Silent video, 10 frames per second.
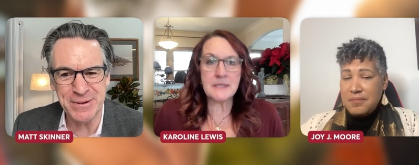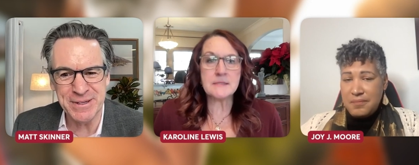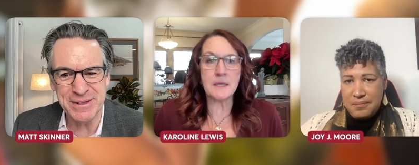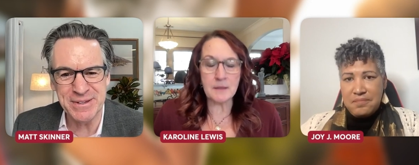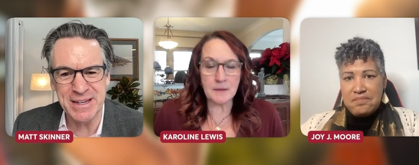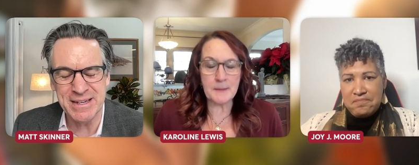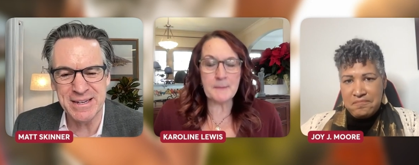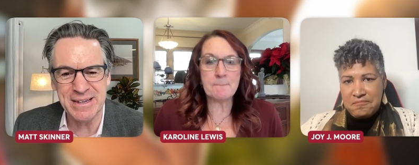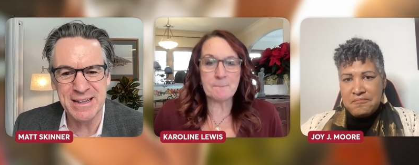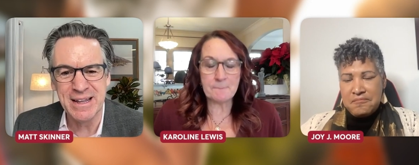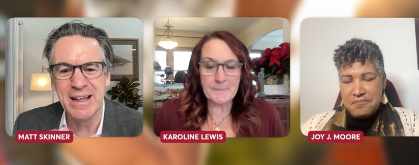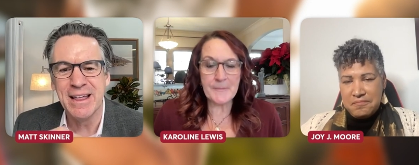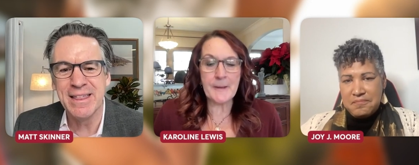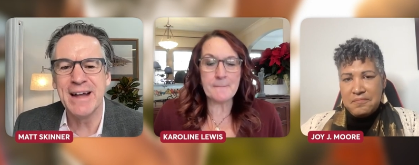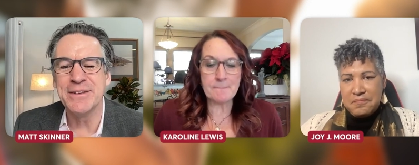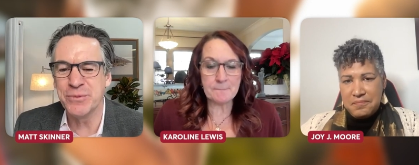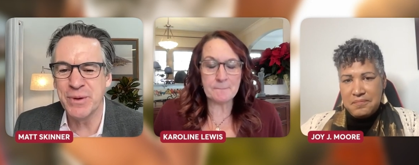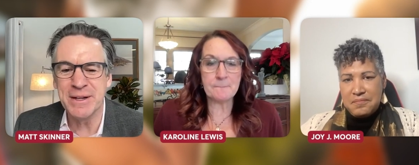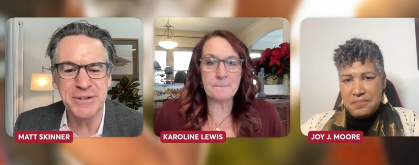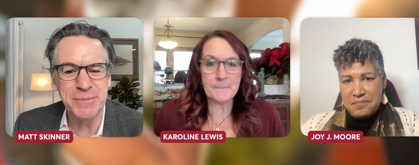Speaker 1: ones, and yeah. that as
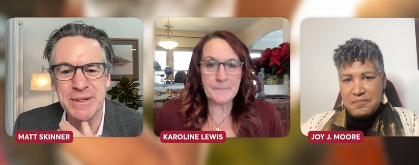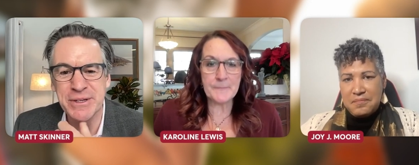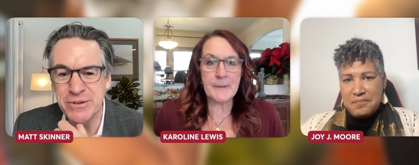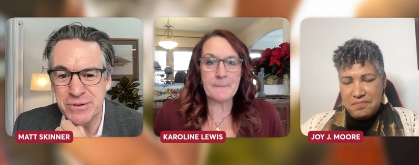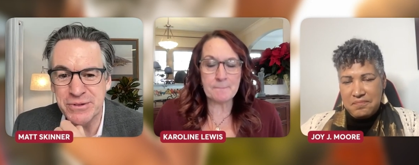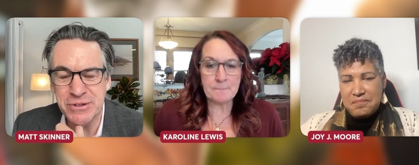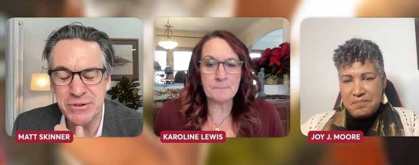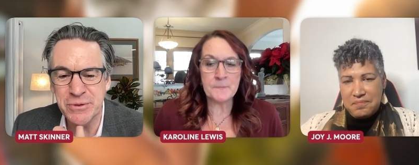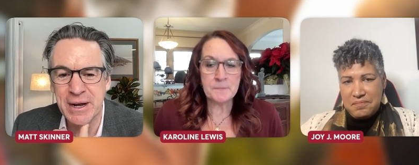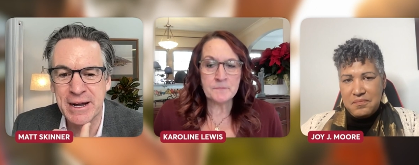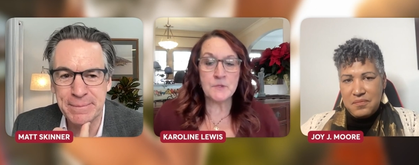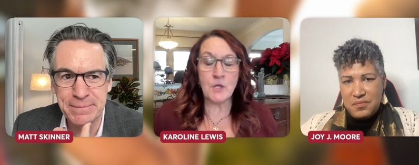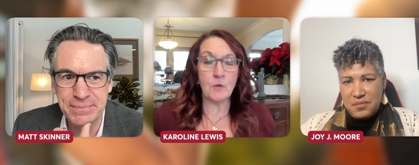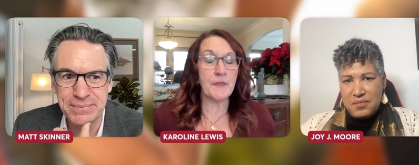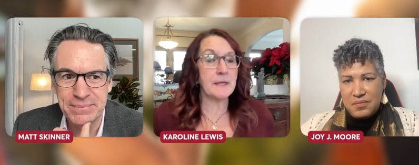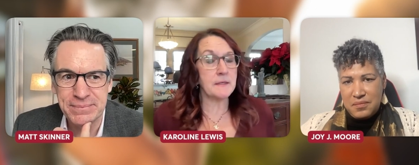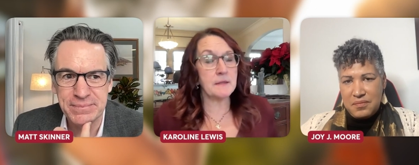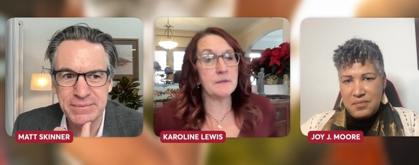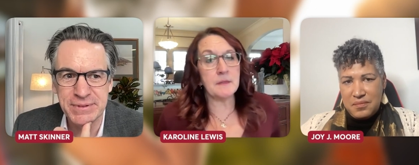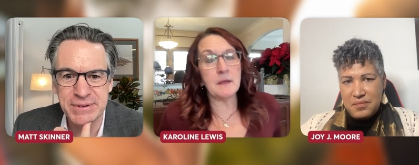well has been used to um, no, that
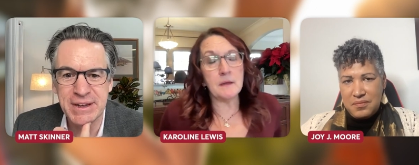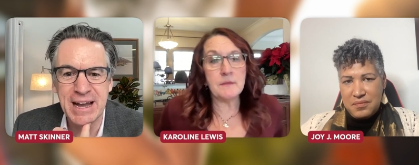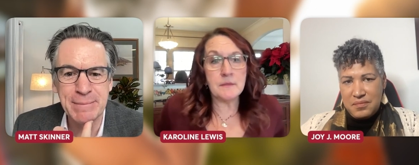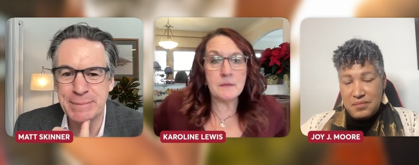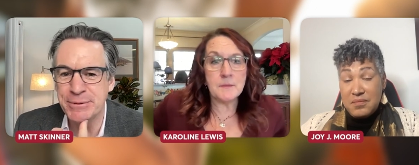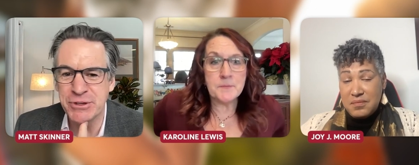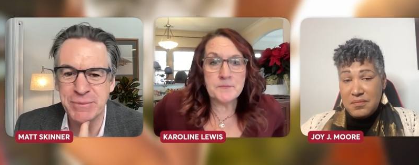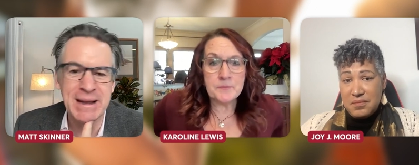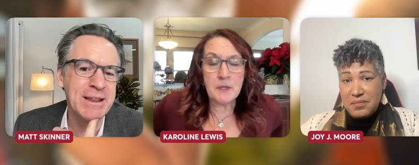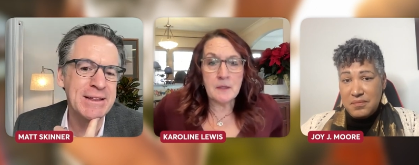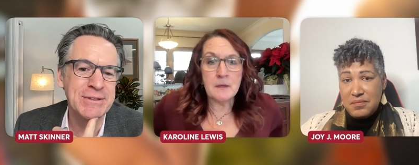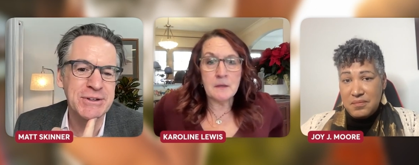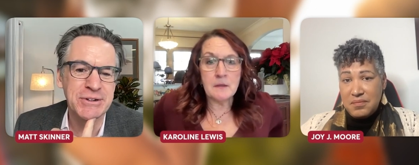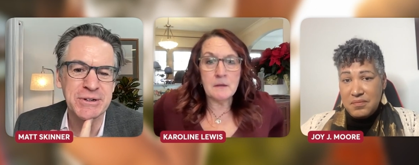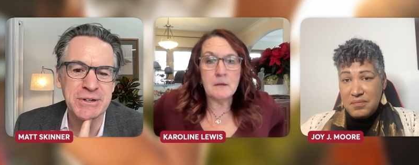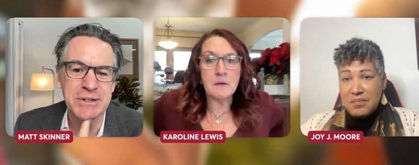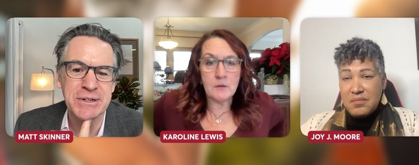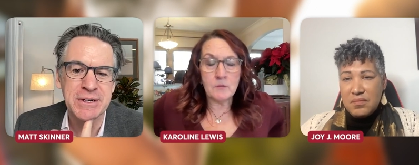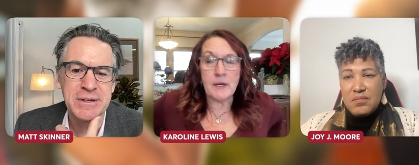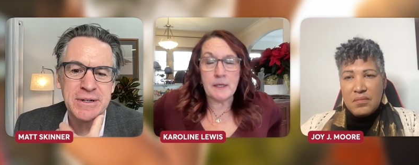deny people's humanity in the church.
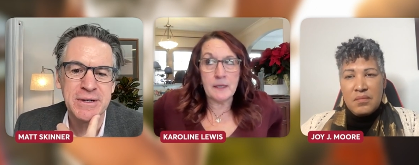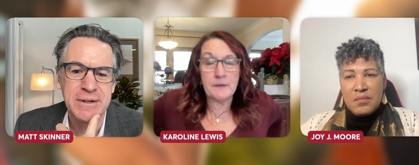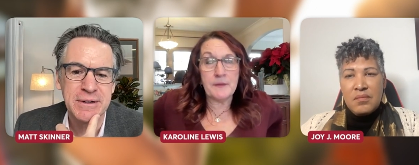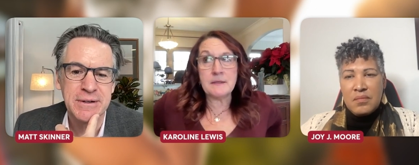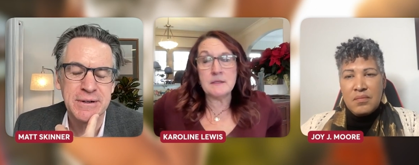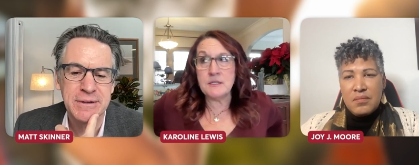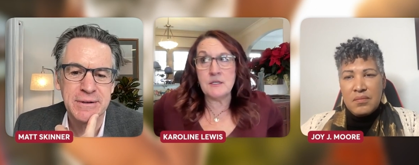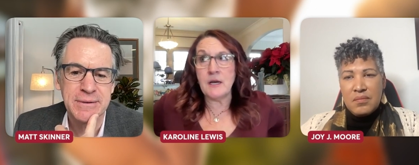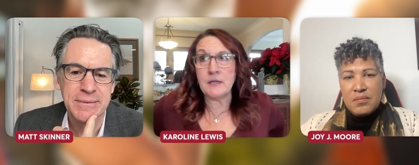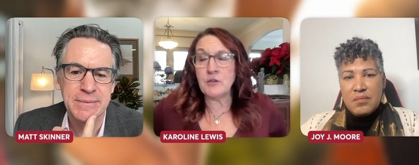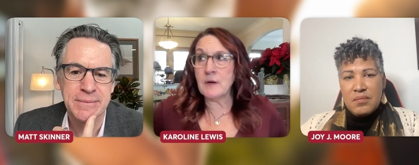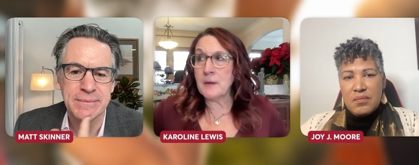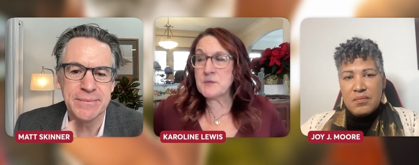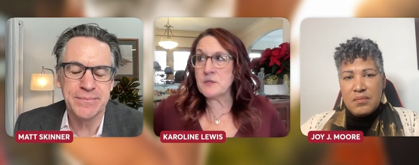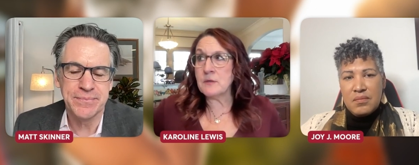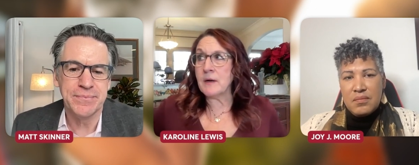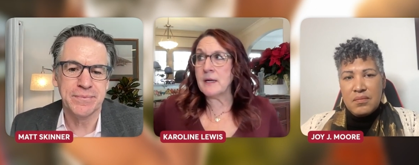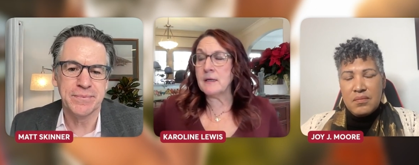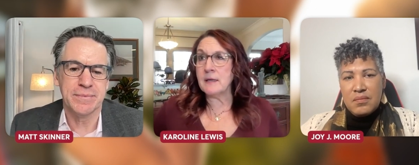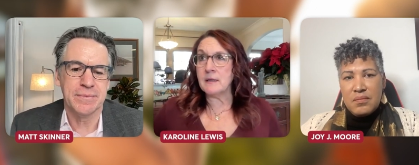
Speaker 2: Right. Mm-hmm. And that, yeah, you're absolutely
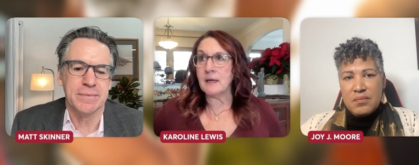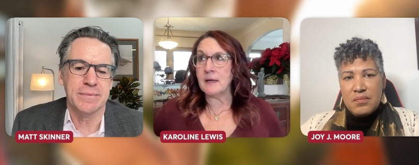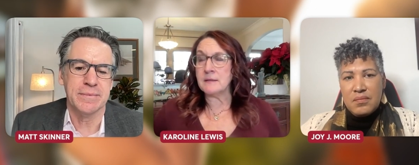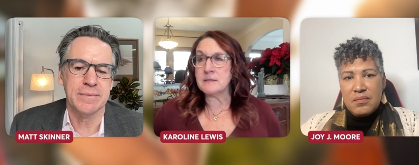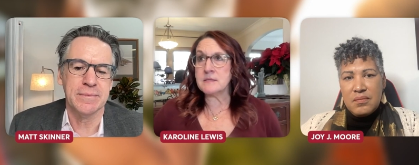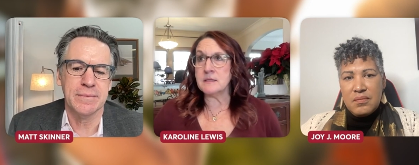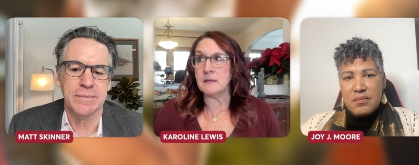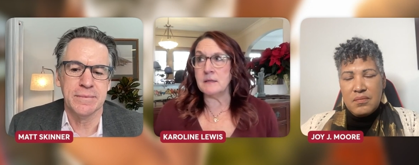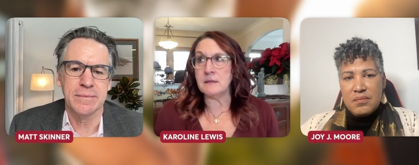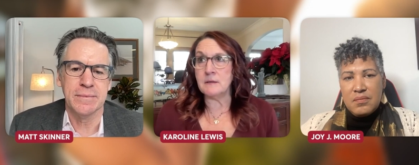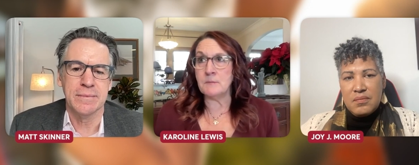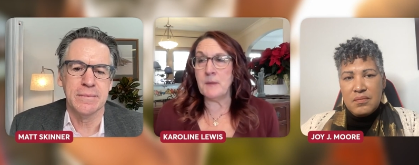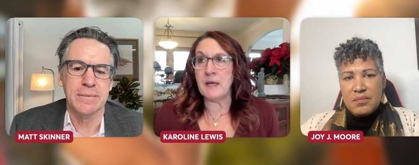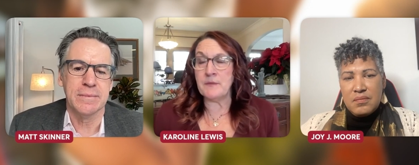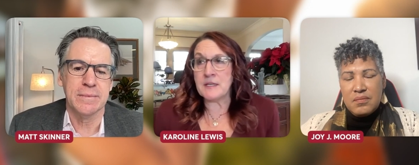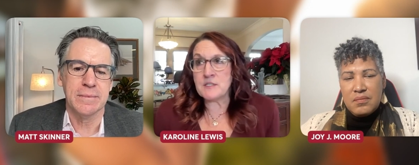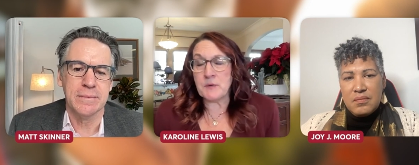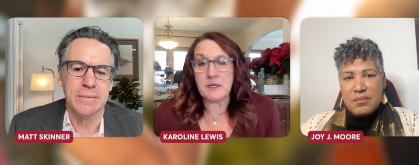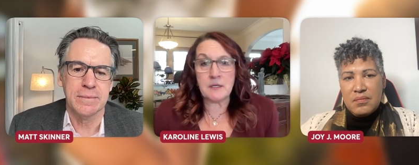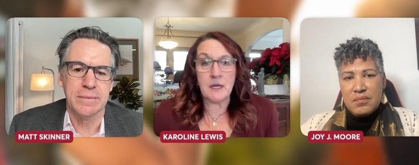right. And that's it. it and that's
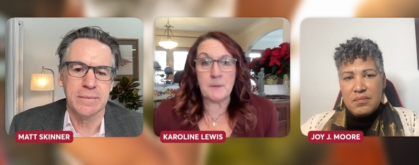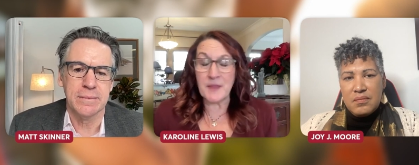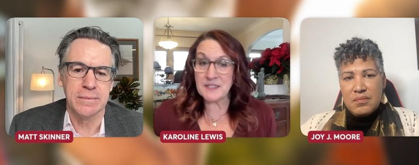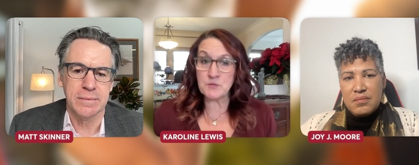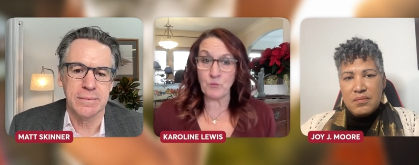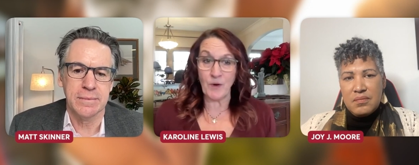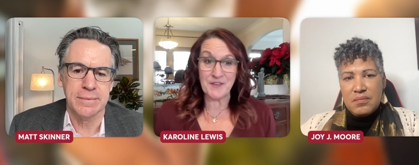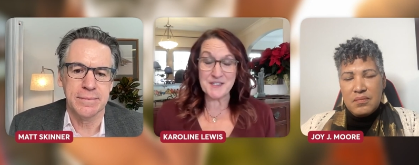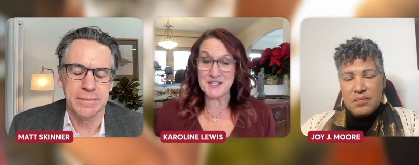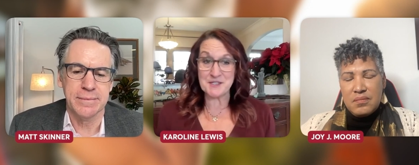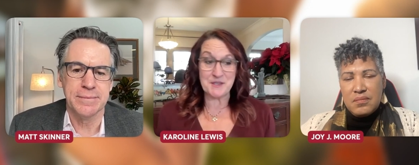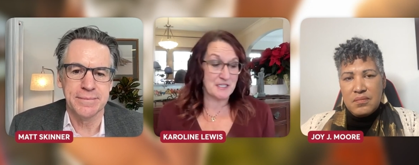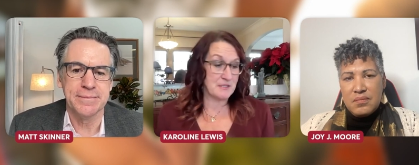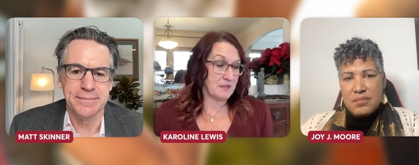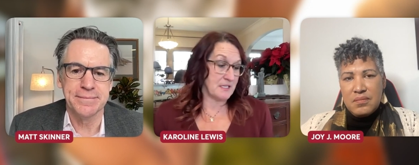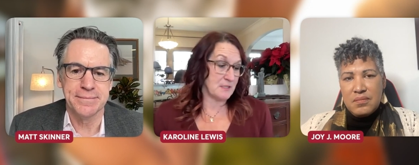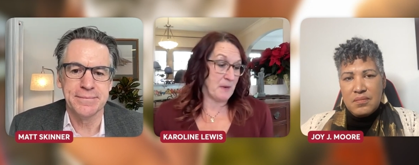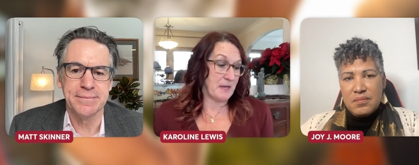what it comes. That's why this is this, these